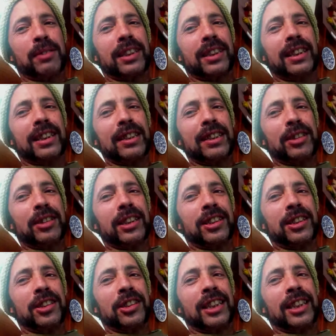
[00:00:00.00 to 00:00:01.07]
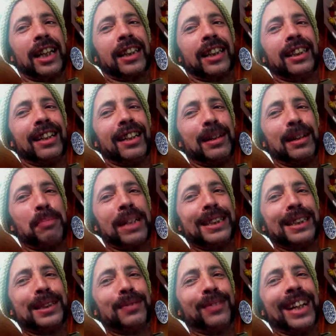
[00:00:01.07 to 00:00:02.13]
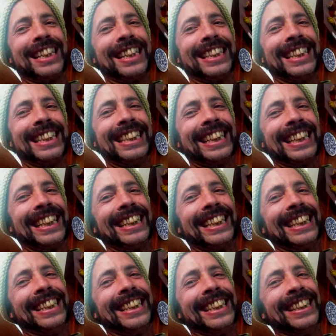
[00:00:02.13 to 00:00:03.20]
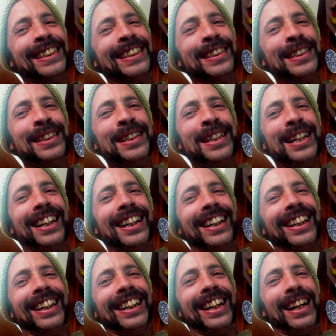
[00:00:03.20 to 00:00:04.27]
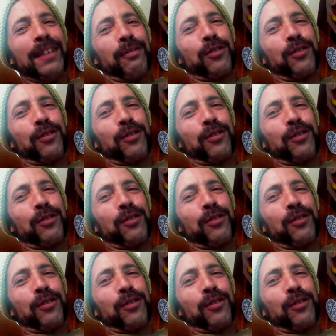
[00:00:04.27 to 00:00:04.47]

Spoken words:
was going to use it as her secondary piece of ID to get in at